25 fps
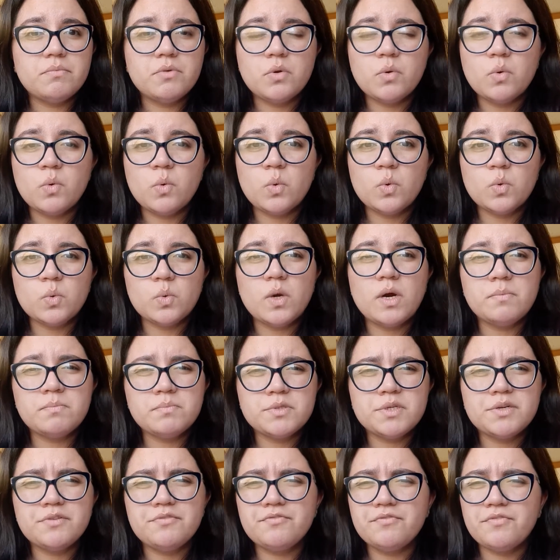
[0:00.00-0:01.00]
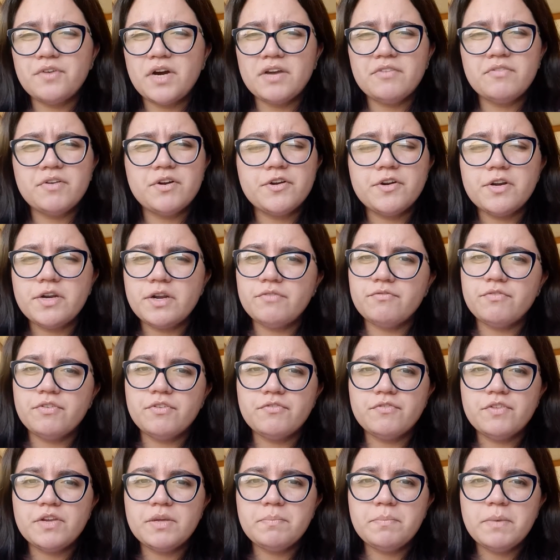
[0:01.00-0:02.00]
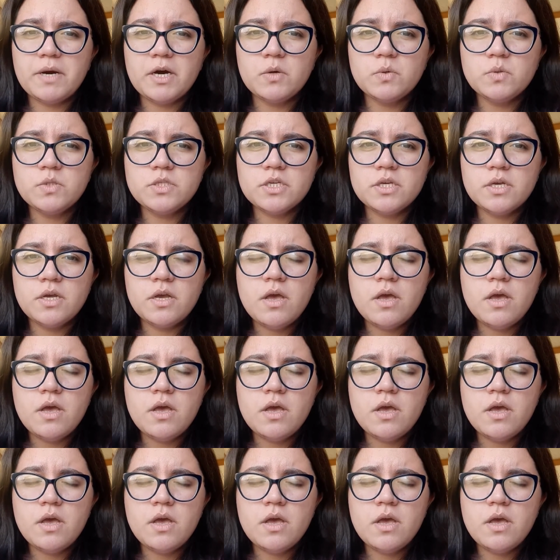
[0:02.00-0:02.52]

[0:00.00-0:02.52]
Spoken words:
go up till £550.